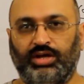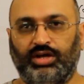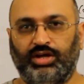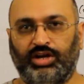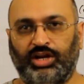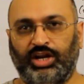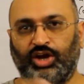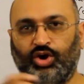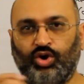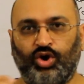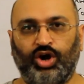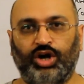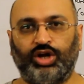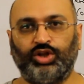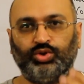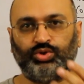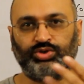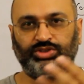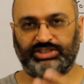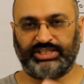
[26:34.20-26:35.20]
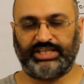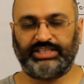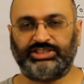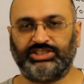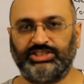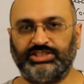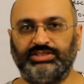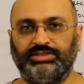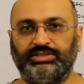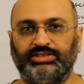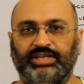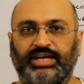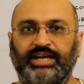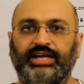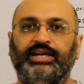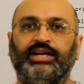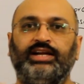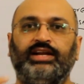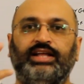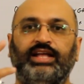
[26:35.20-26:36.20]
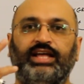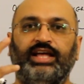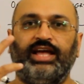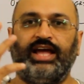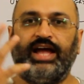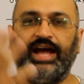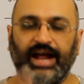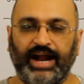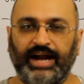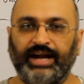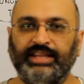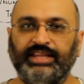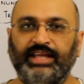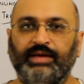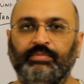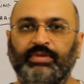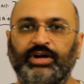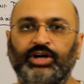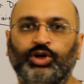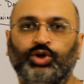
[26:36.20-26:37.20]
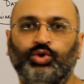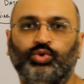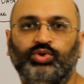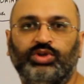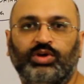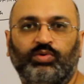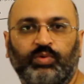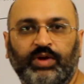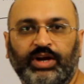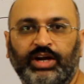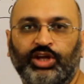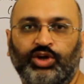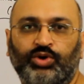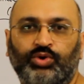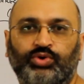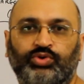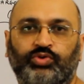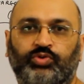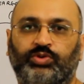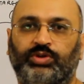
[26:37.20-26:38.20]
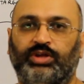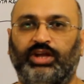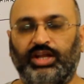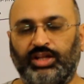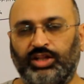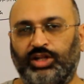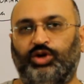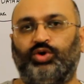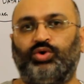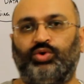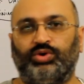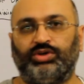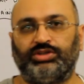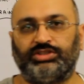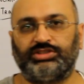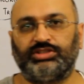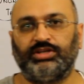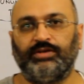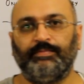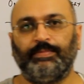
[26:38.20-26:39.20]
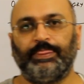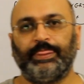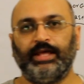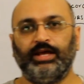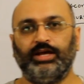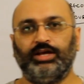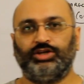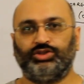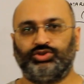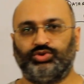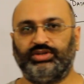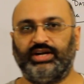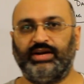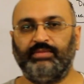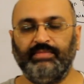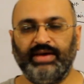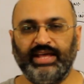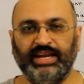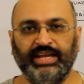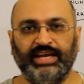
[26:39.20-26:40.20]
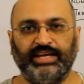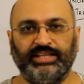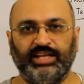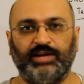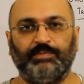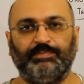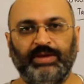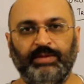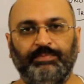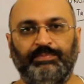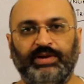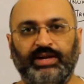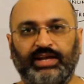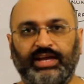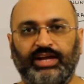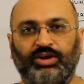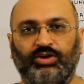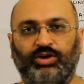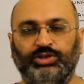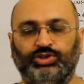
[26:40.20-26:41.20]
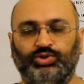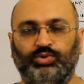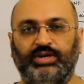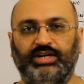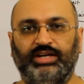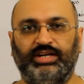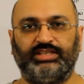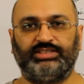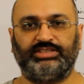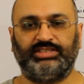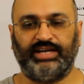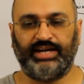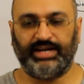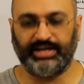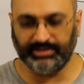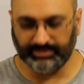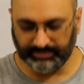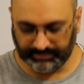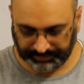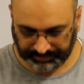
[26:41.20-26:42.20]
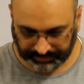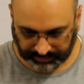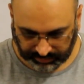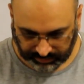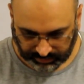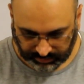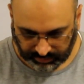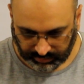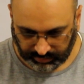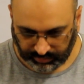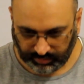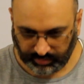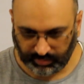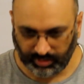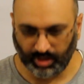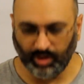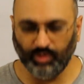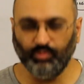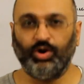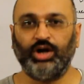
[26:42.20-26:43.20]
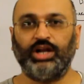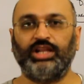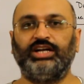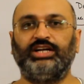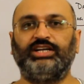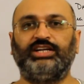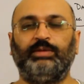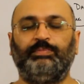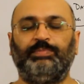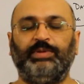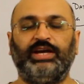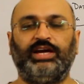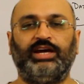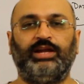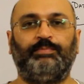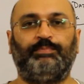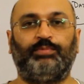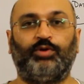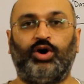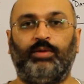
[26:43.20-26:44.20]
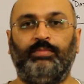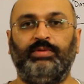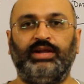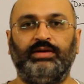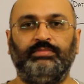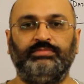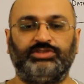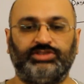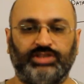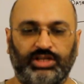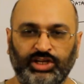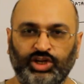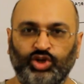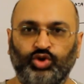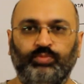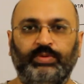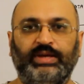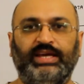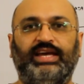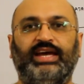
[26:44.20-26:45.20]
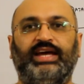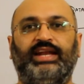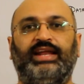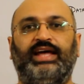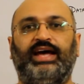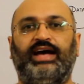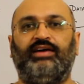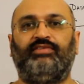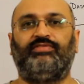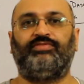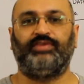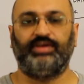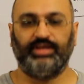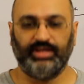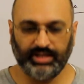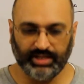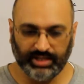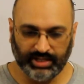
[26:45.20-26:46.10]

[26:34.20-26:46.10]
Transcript: record those sessions and add them into the videos in the course, so that many other people can also understand what are the typical problems a newbie can have,